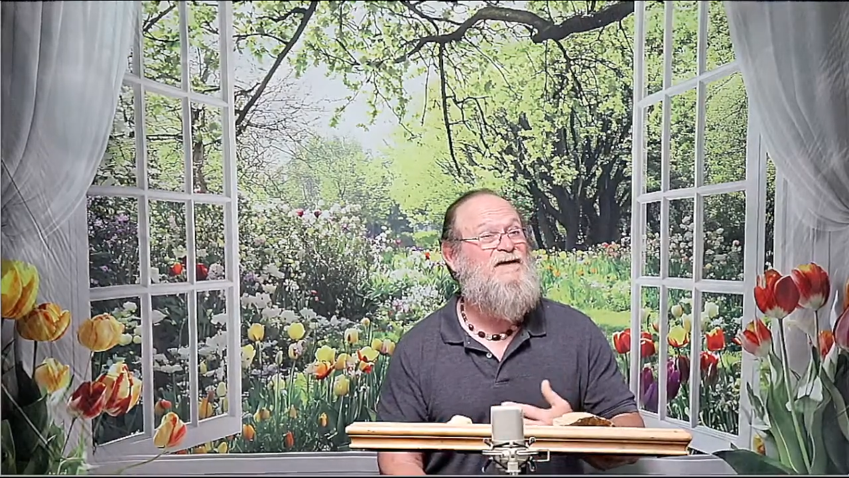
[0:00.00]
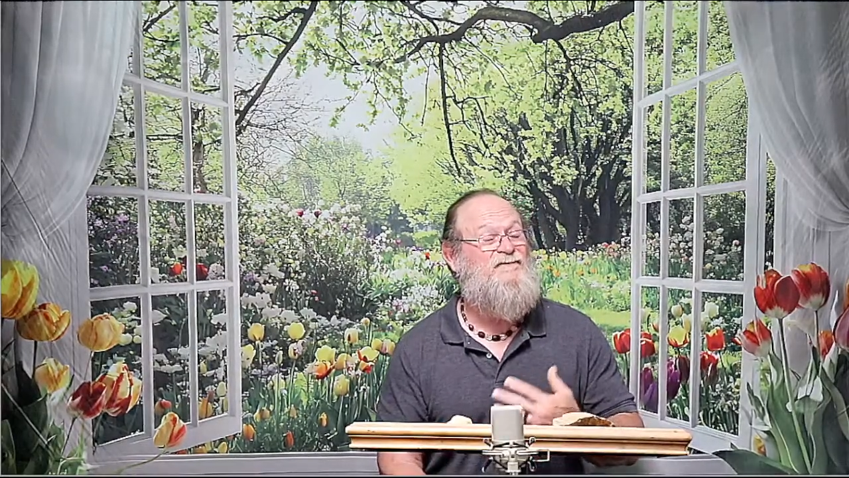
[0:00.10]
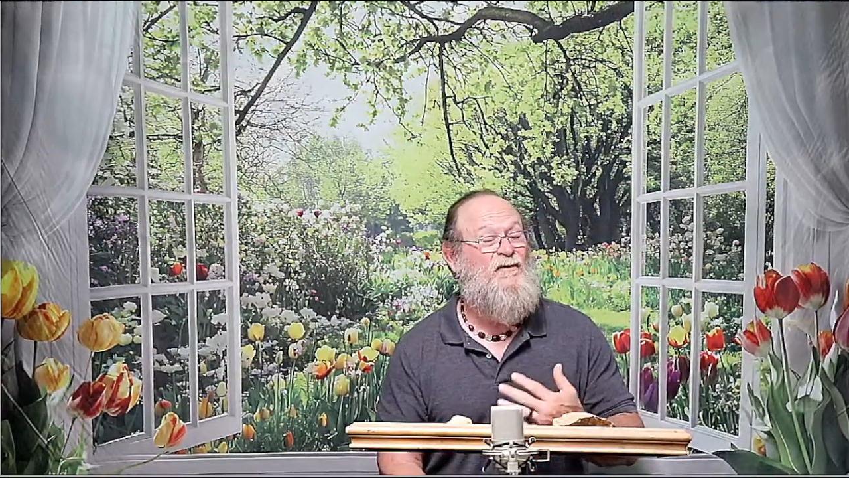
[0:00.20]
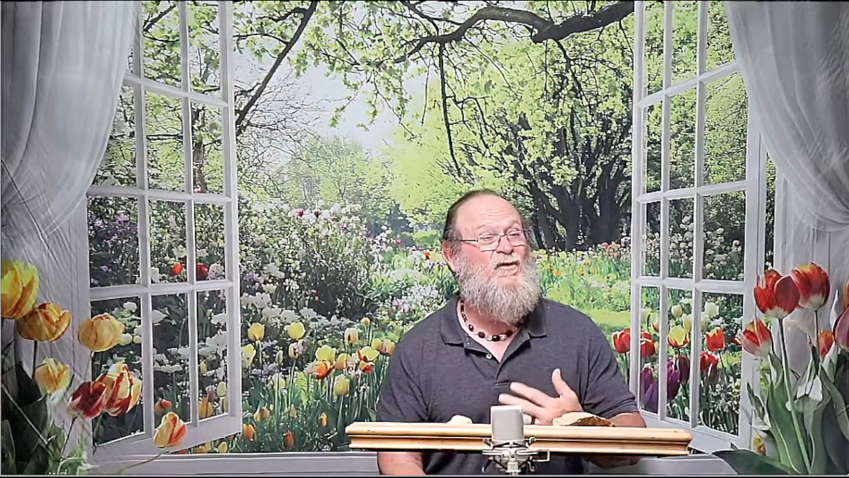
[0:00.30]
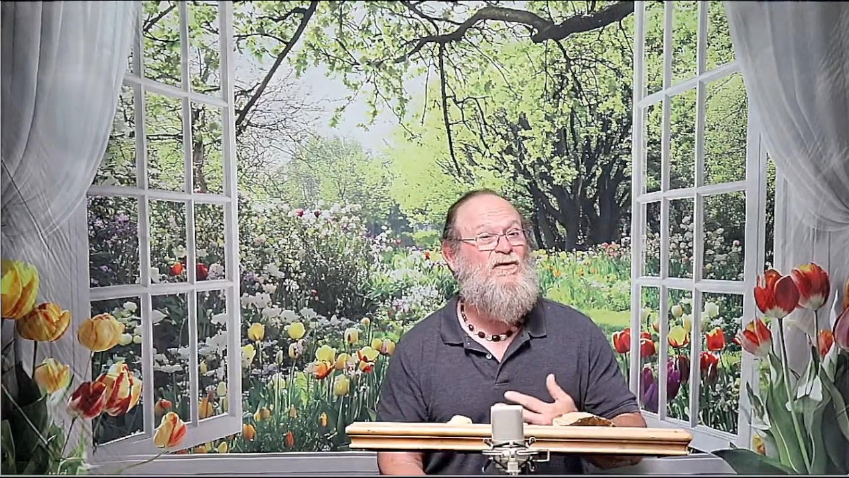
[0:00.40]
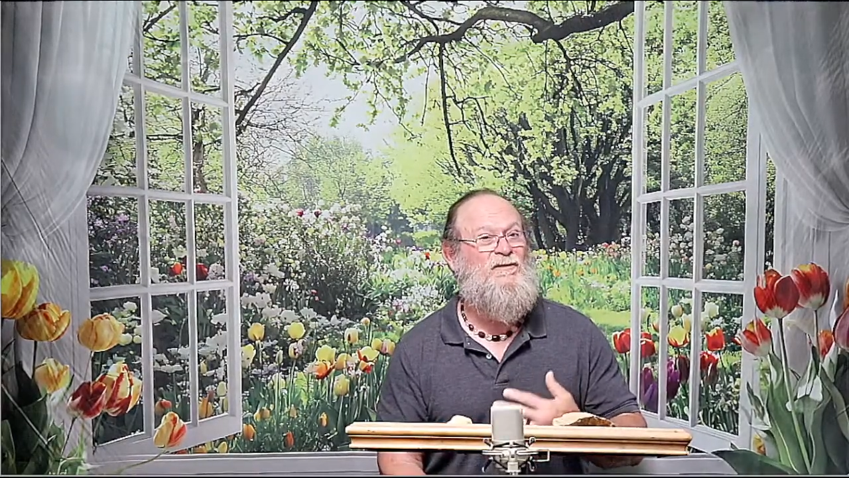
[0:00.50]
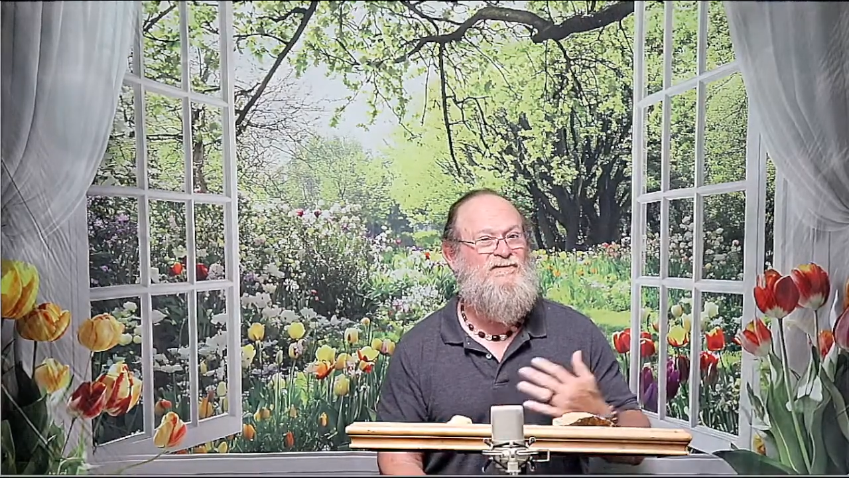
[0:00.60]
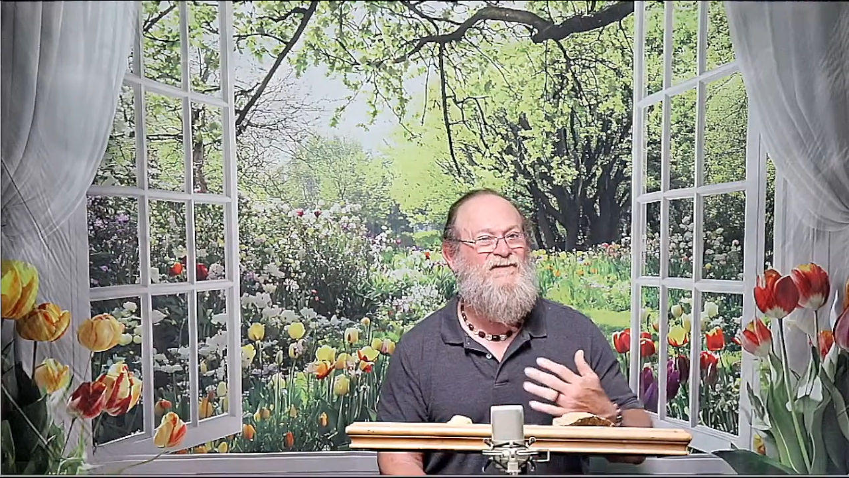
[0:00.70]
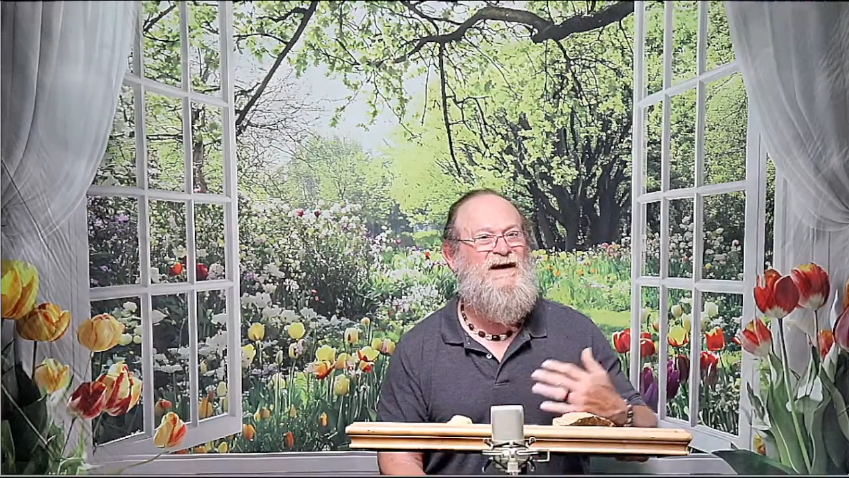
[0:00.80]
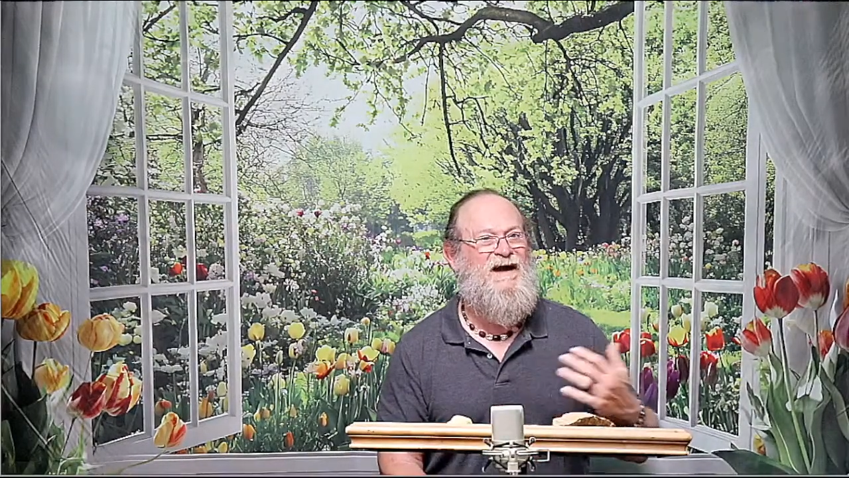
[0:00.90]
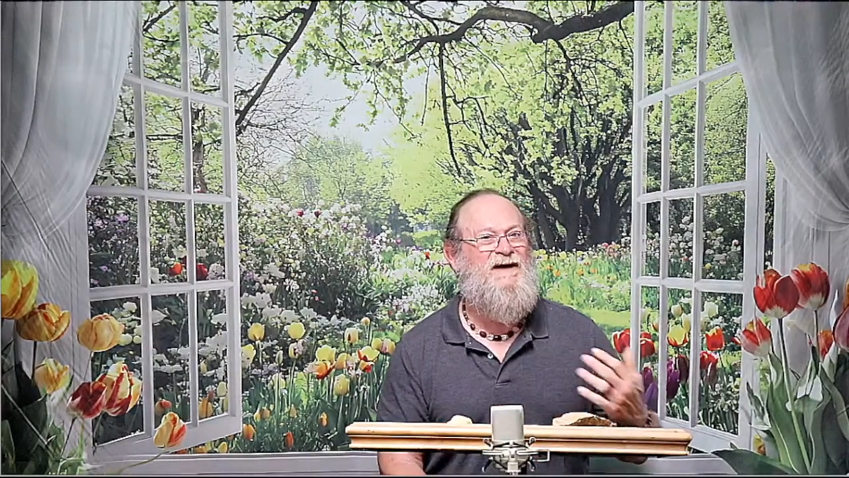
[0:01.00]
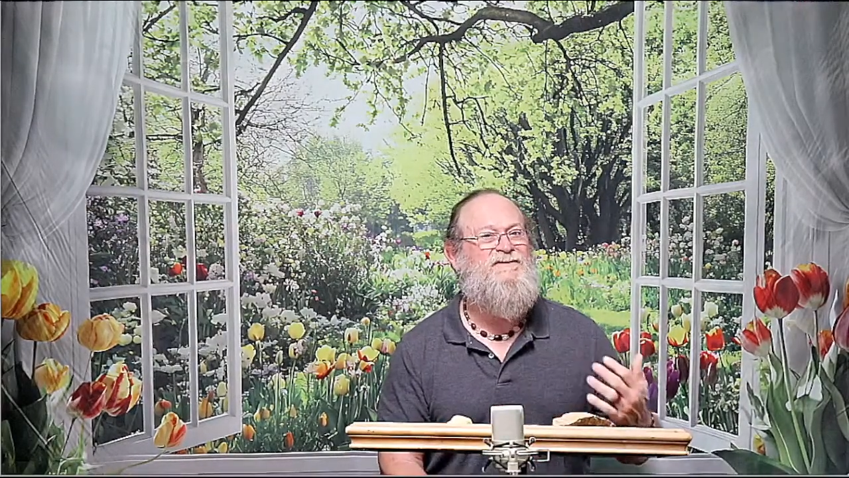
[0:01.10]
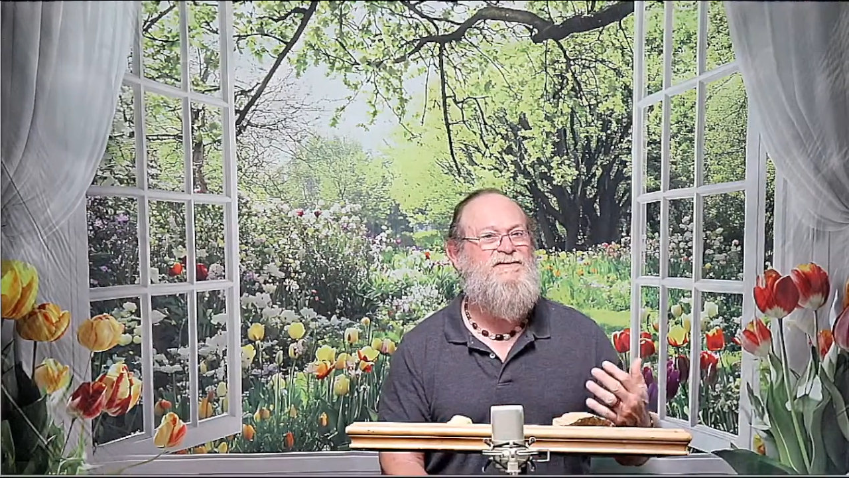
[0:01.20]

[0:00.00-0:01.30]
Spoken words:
form of the ancient.